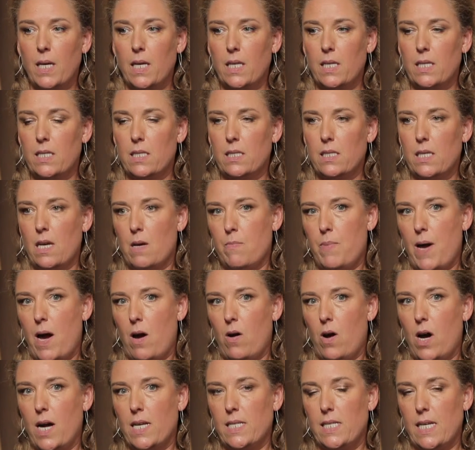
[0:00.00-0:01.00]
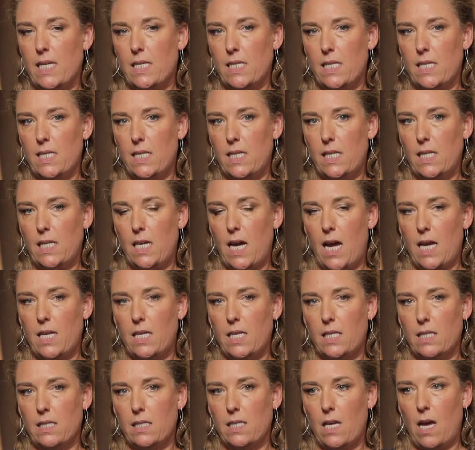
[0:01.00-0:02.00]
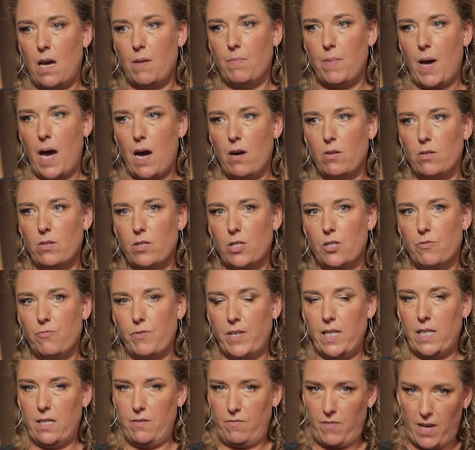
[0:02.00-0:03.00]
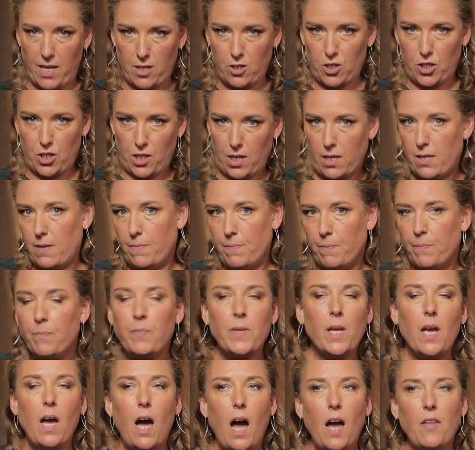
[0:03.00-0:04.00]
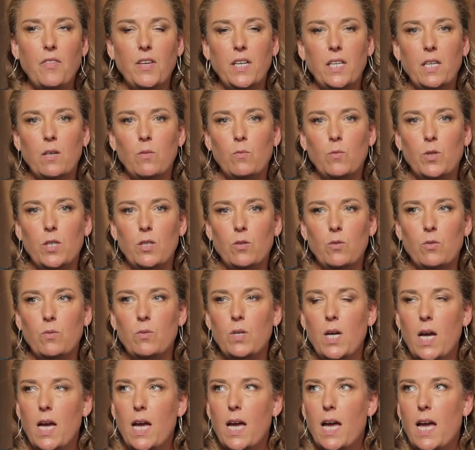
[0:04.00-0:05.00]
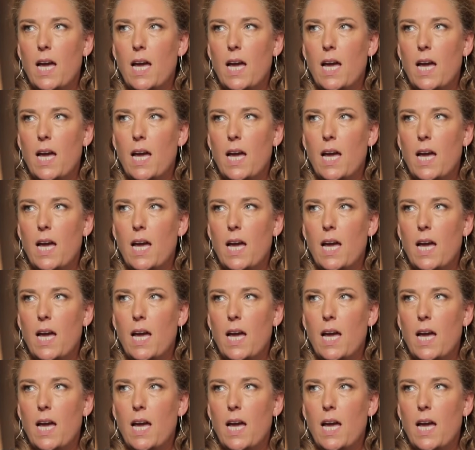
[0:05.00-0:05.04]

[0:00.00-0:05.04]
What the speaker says: It is about identity and it's about reinvention. I think it will